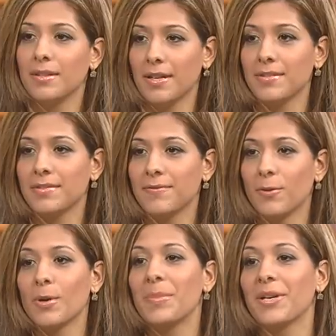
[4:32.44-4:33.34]
Yes,
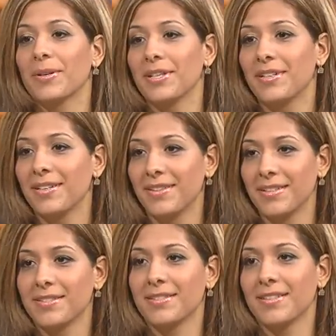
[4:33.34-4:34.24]
for a period, and
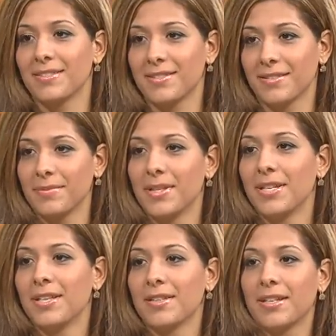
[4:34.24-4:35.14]
that's that's the
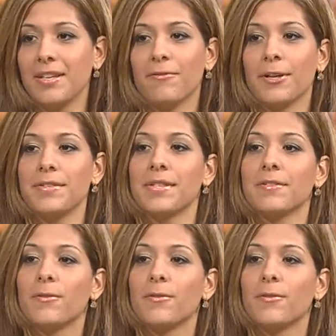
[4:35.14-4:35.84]
the key phrase there.